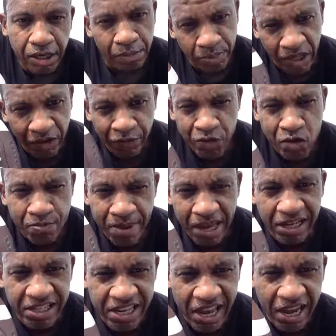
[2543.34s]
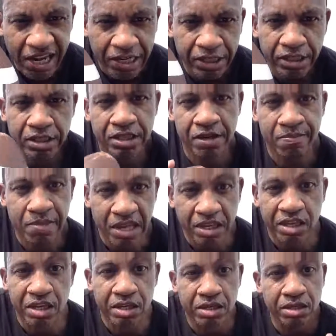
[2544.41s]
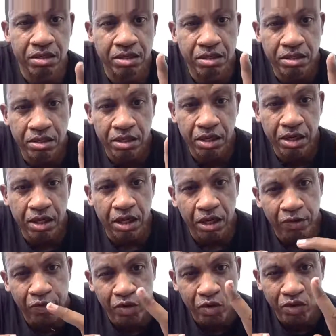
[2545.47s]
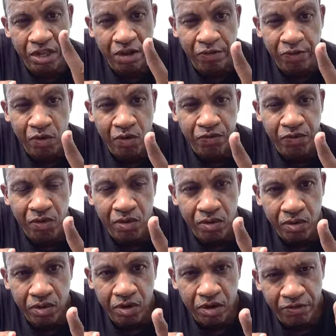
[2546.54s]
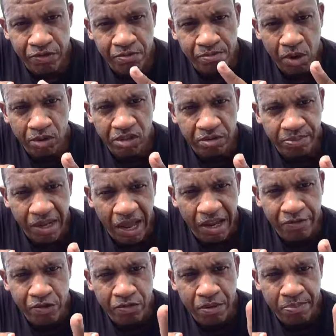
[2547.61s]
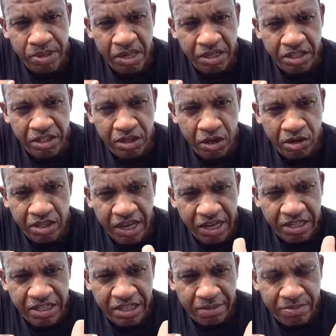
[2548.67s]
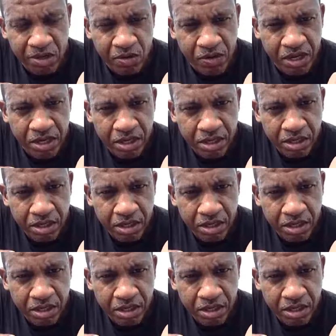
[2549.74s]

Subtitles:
But if you maintain dominion, if you stay fruitful, if you multiply, if you replenish the earth and subdue it,